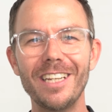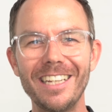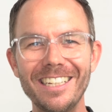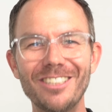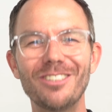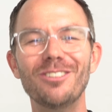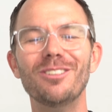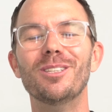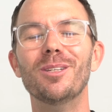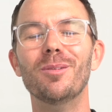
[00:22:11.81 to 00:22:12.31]

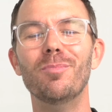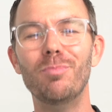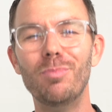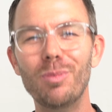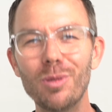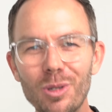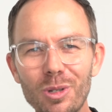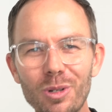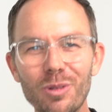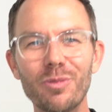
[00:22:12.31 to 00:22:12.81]
into the
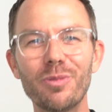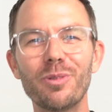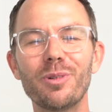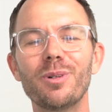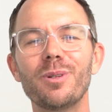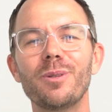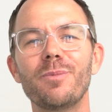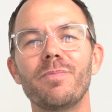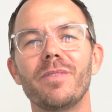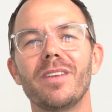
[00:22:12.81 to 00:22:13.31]

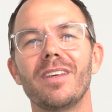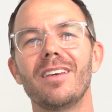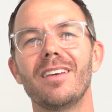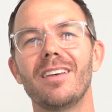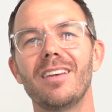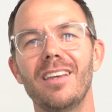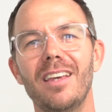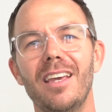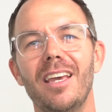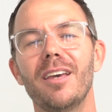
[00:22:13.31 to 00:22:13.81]
beautiful
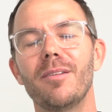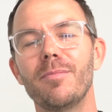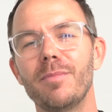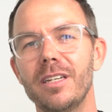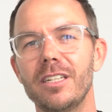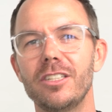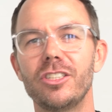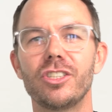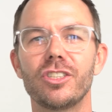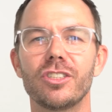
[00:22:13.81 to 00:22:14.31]

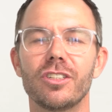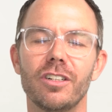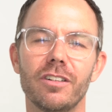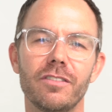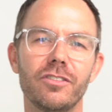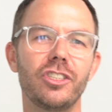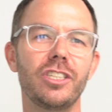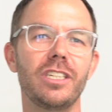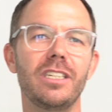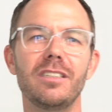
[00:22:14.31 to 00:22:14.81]
image
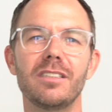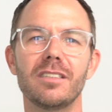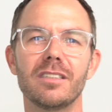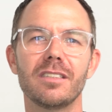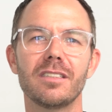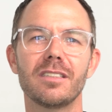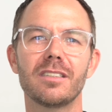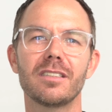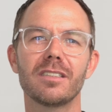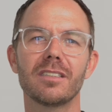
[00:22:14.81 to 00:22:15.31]
of
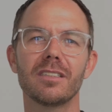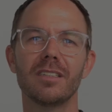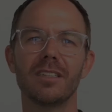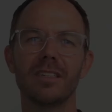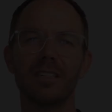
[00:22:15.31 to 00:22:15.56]
Jesus.